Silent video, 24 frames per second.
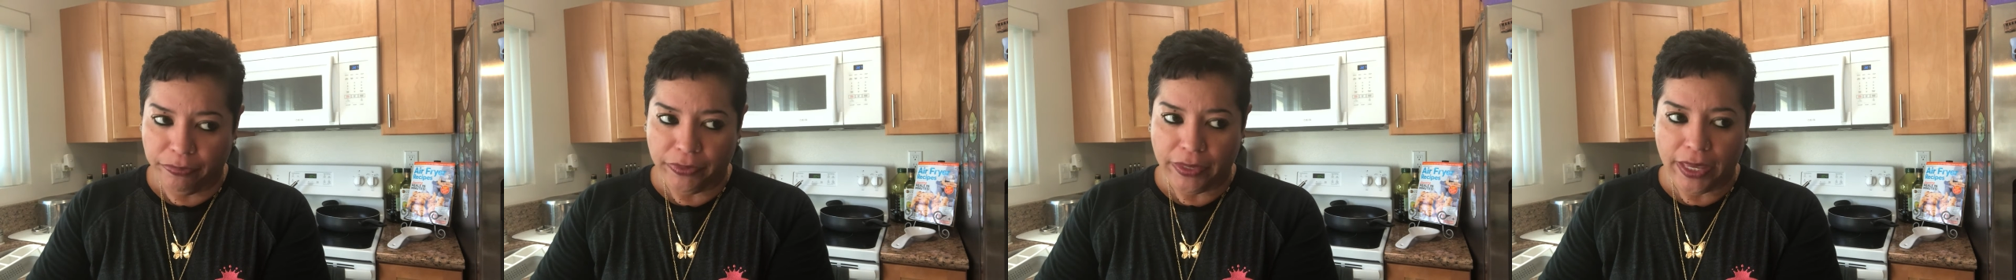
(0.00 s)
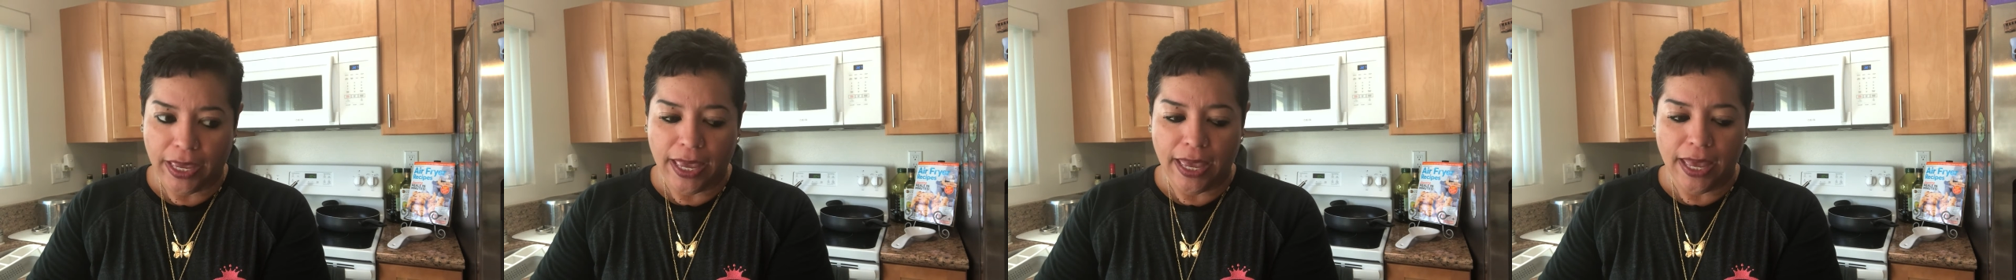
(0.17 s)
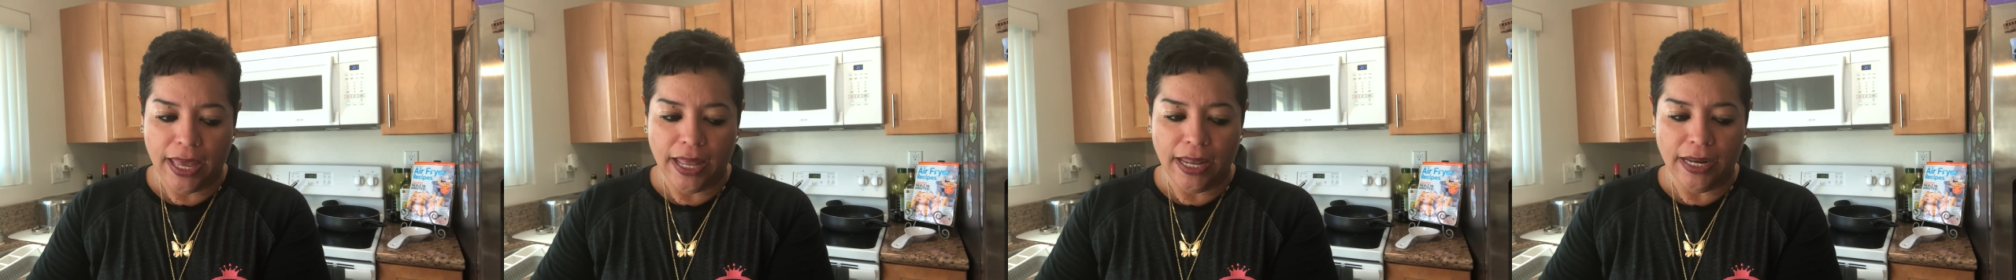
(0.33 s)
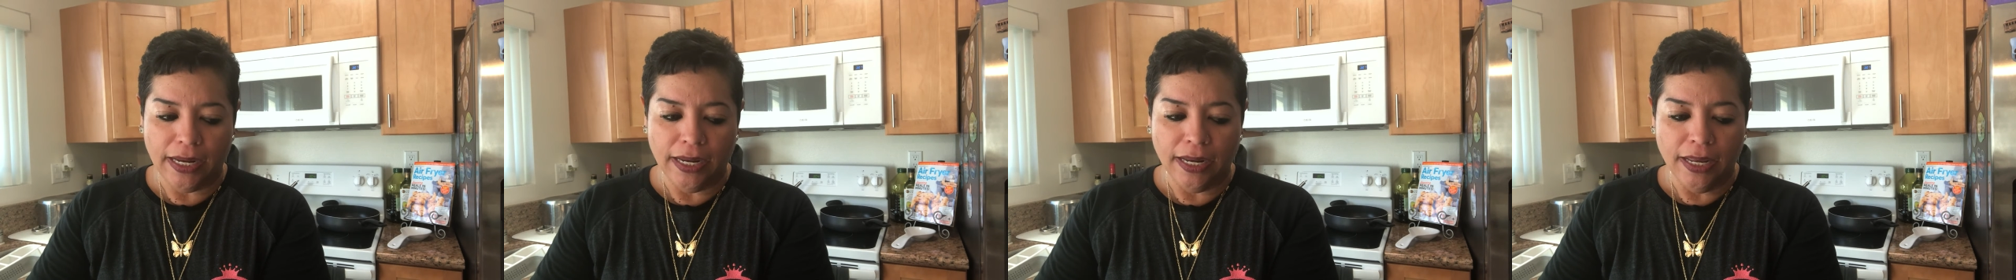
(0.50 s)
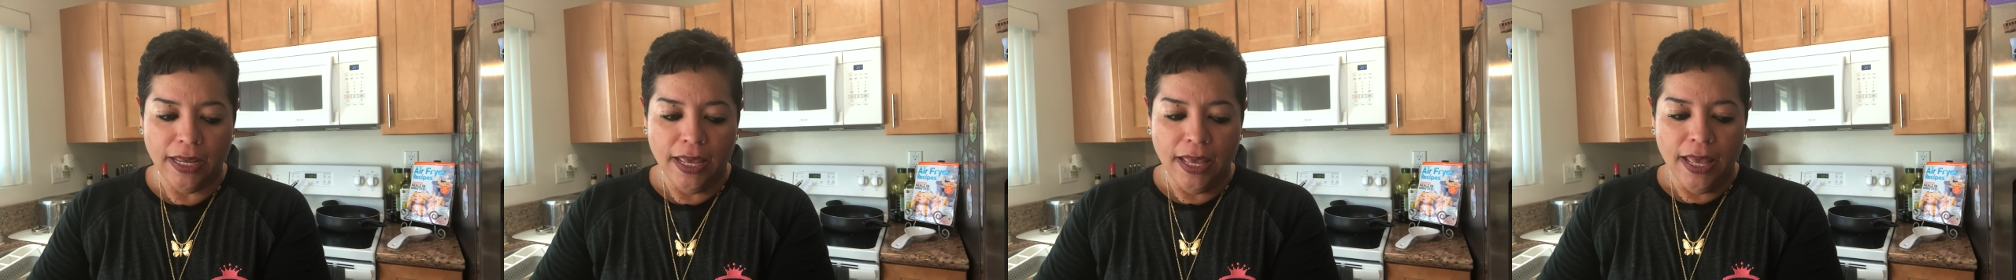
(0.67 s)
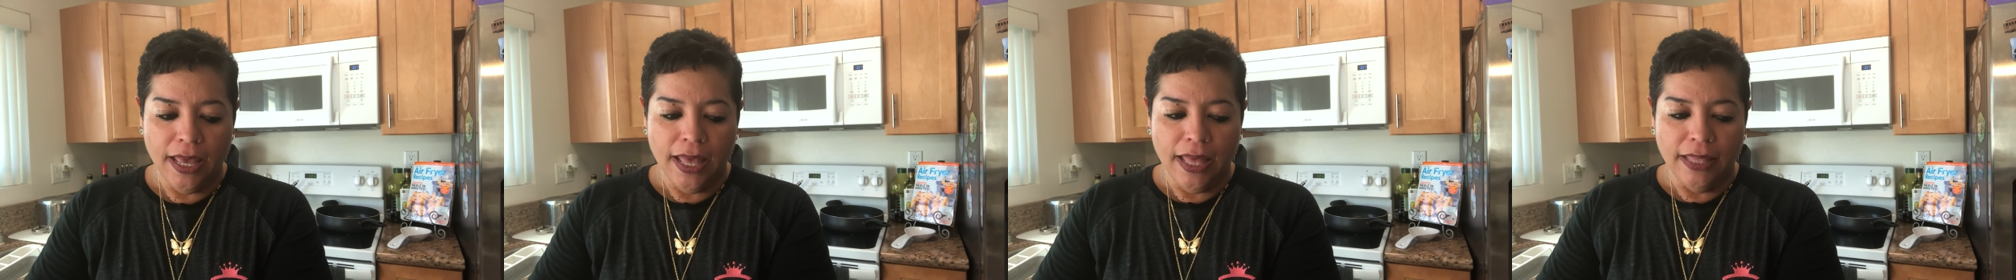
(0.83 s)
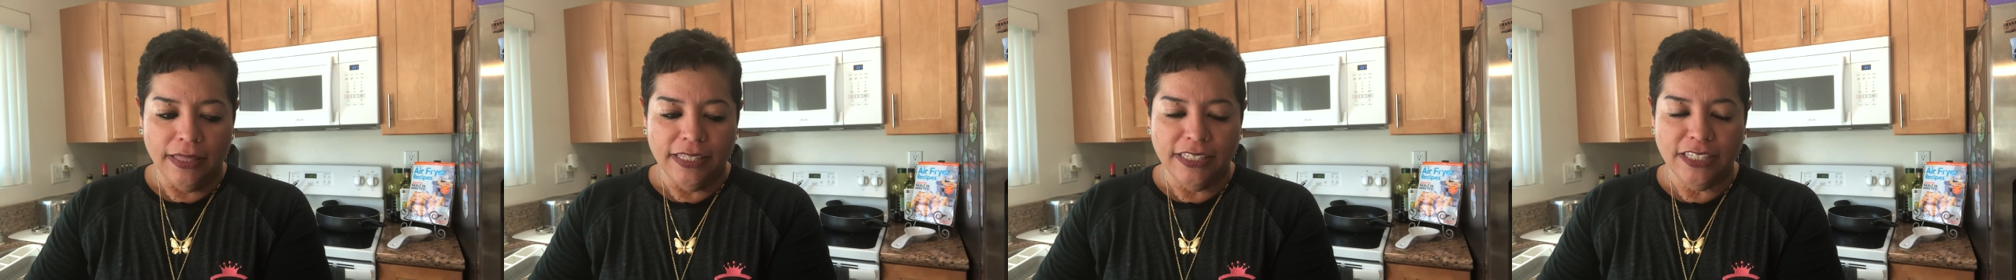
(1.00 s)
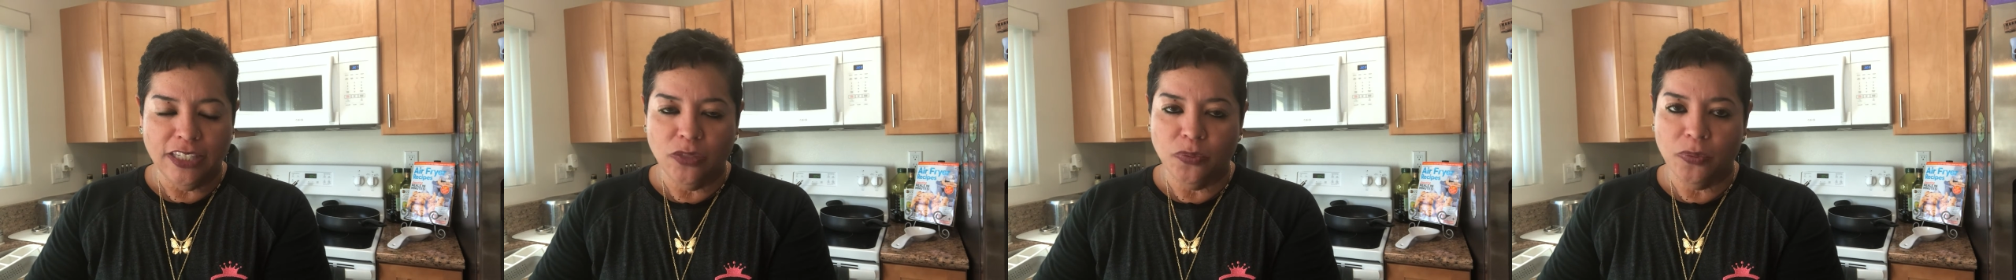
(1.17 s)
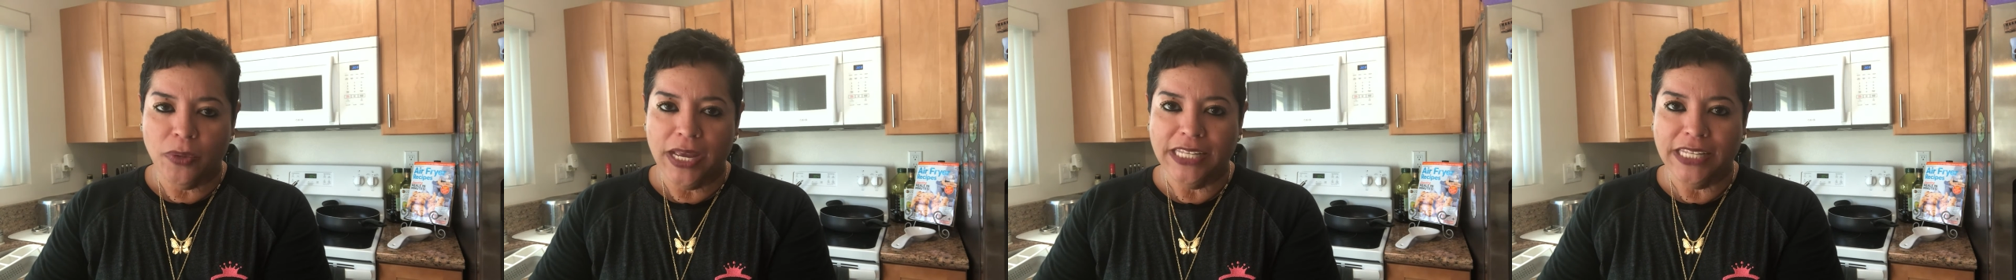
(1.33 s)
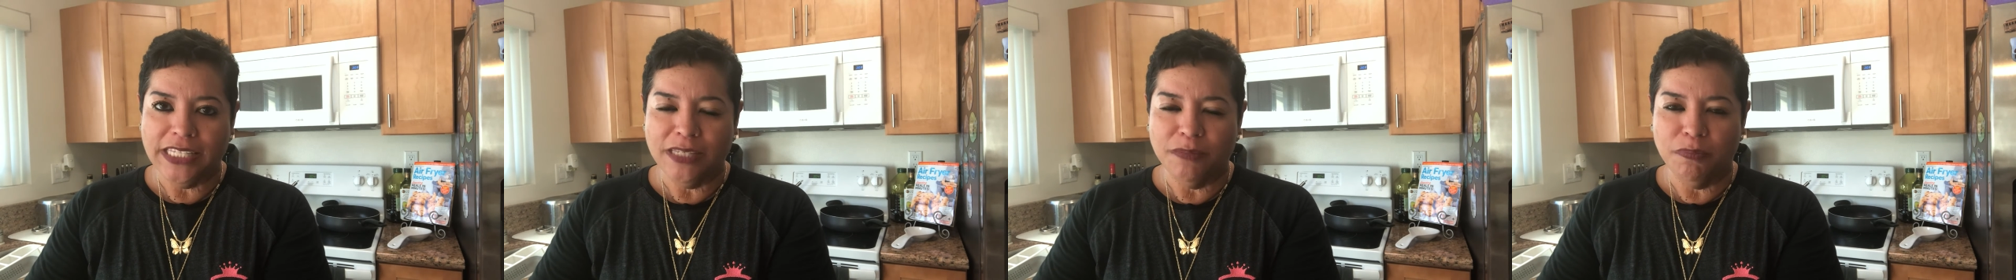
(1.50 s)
And this is why it's